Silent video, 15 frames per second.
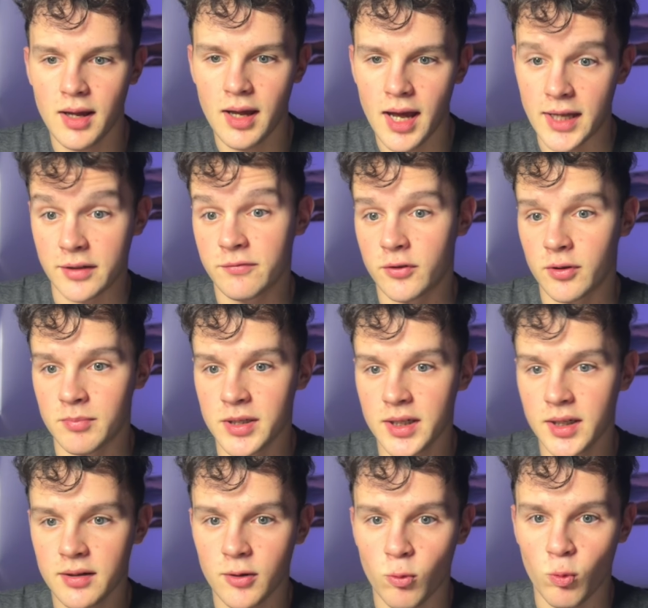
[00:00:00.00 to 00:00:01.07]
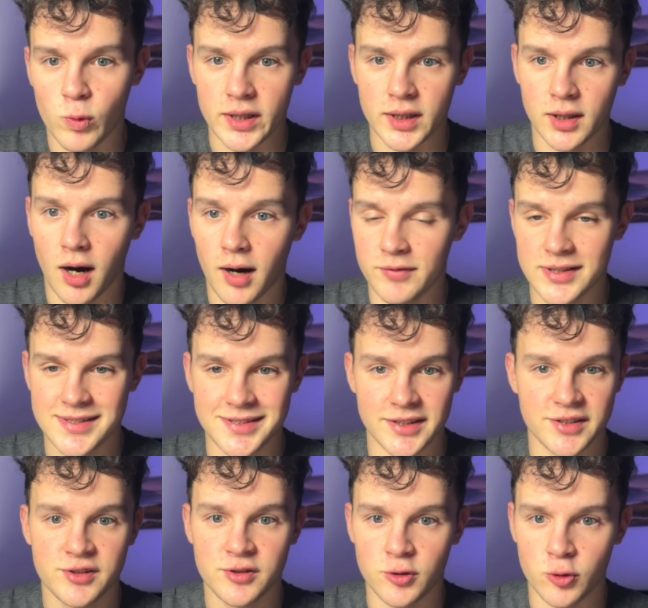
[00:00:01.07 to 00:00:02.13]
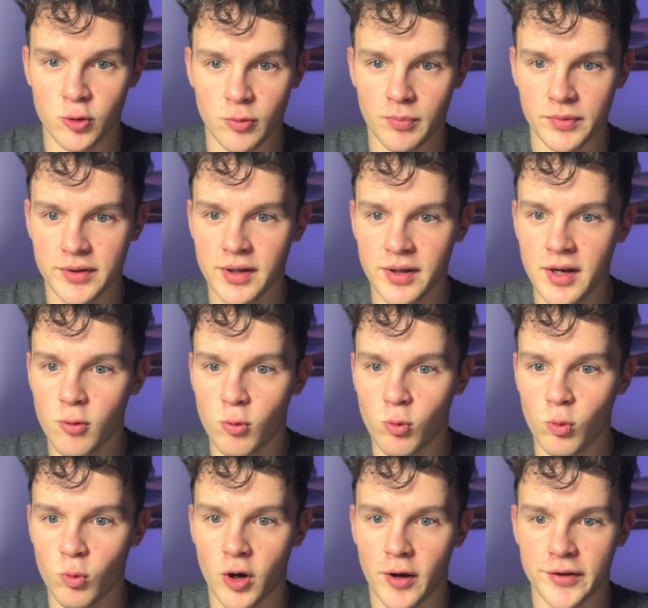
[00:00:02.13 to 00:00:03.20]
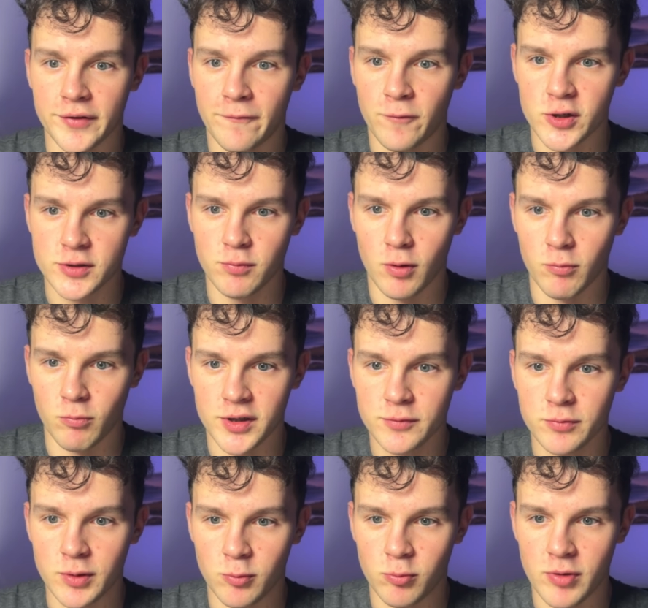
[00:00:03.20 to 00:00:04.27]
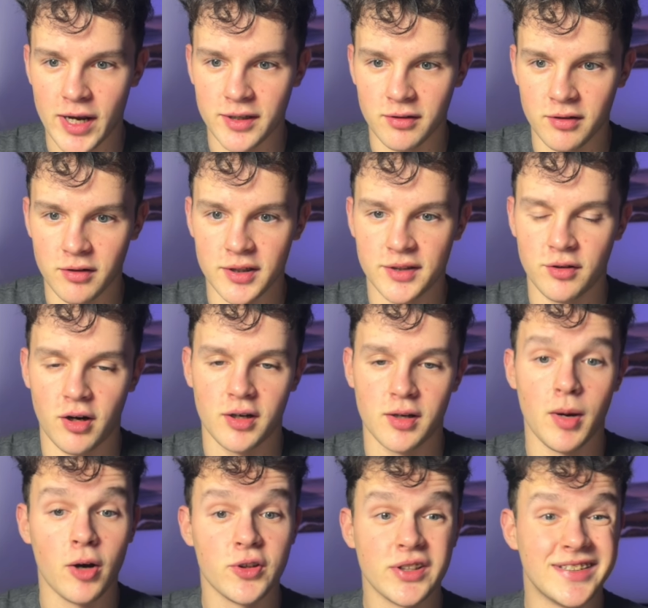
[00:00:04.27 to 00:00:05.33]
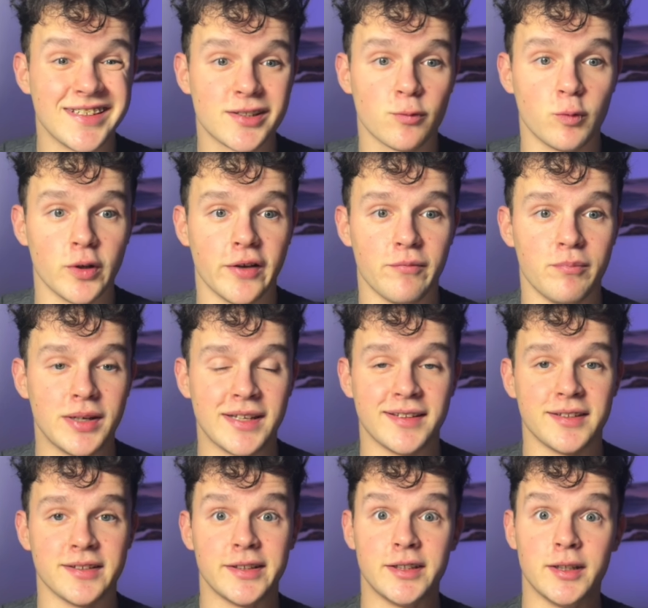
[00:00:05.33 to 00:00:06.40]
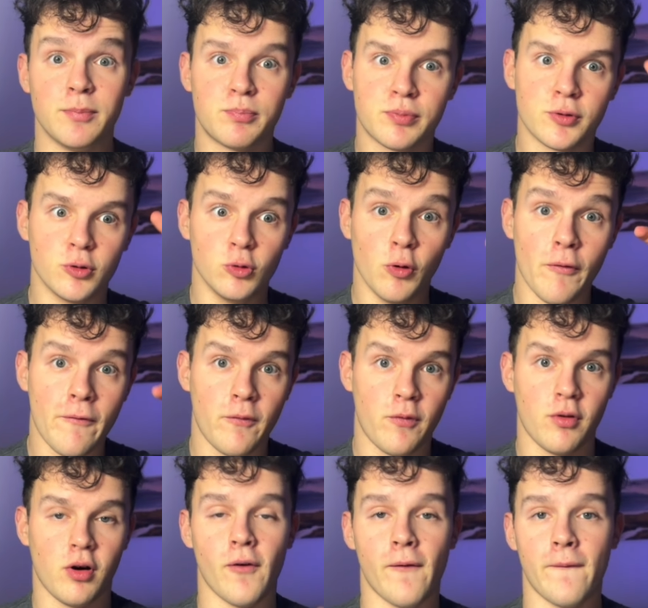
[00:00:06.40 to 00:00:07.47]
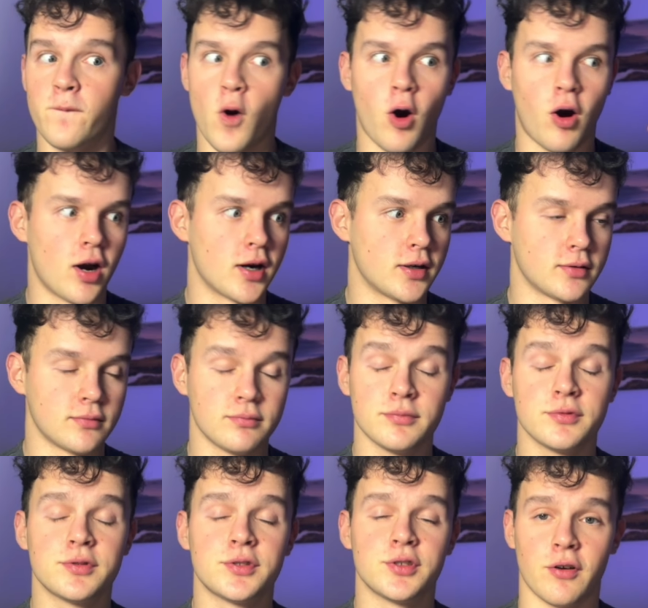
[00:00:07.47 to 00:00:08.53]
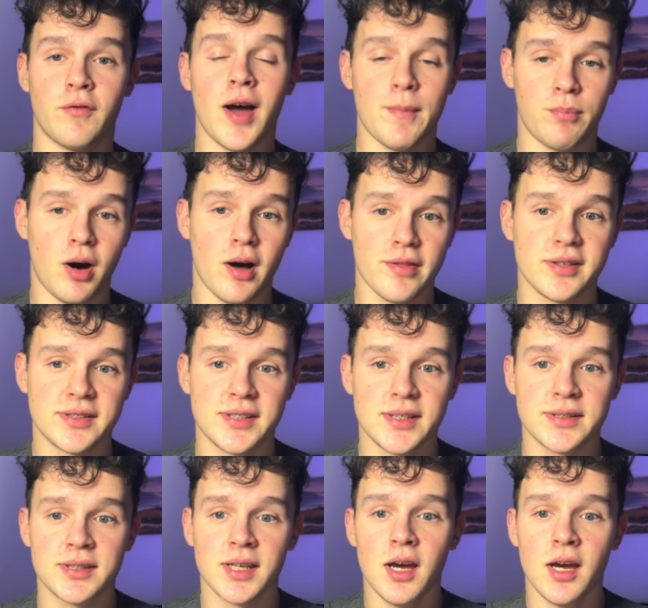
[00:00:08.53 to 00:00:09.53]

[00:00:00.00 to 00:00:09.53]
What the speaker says: And from here, we obviously assumed the first one was we regularly talk about it. This would have been the proof of our sort of hypothesis,